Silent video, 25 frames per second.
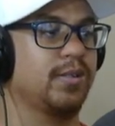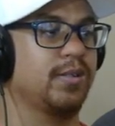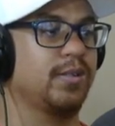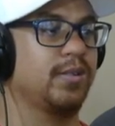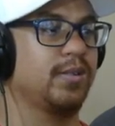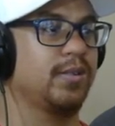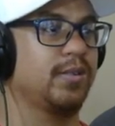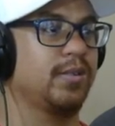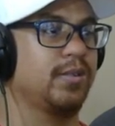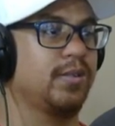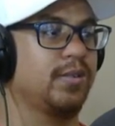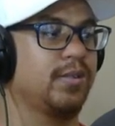
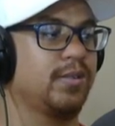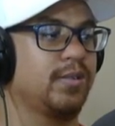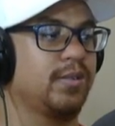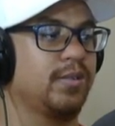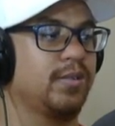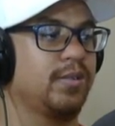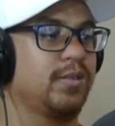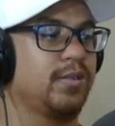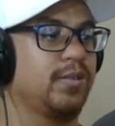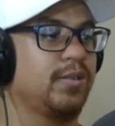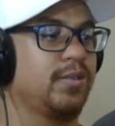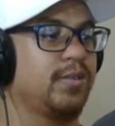
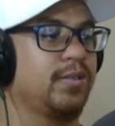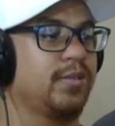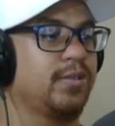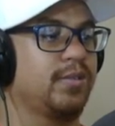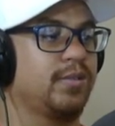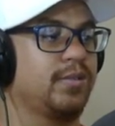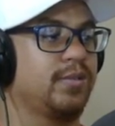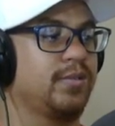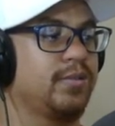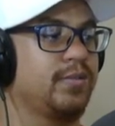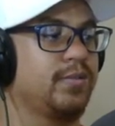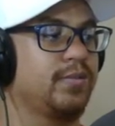
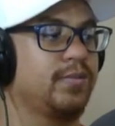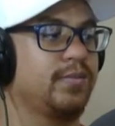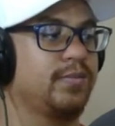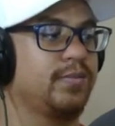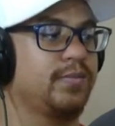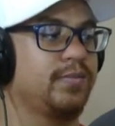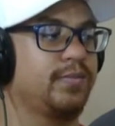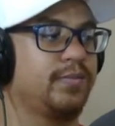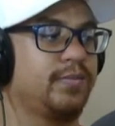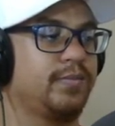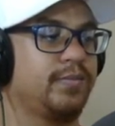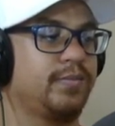
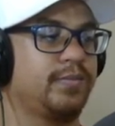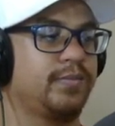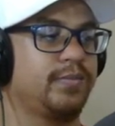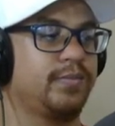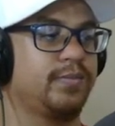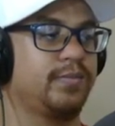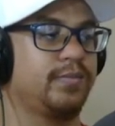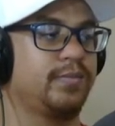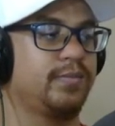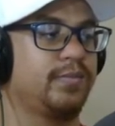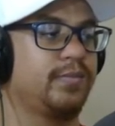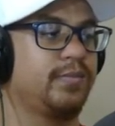
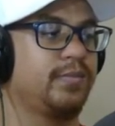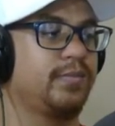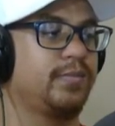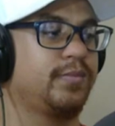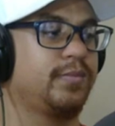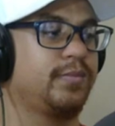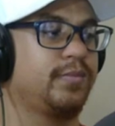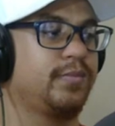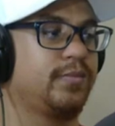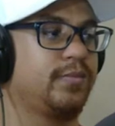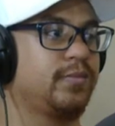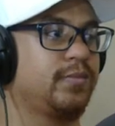
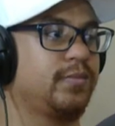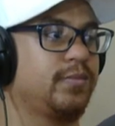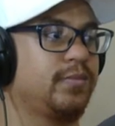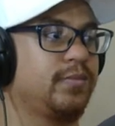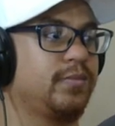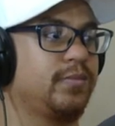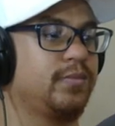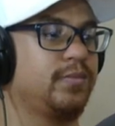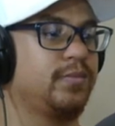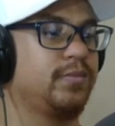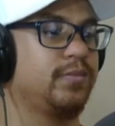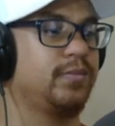
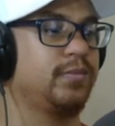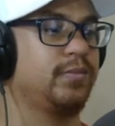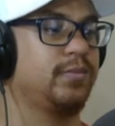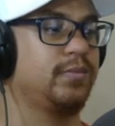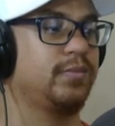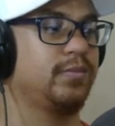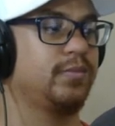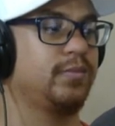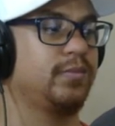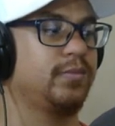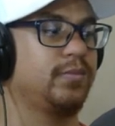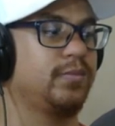
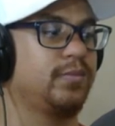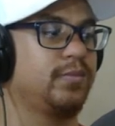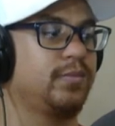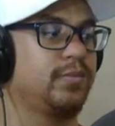(no one is talking)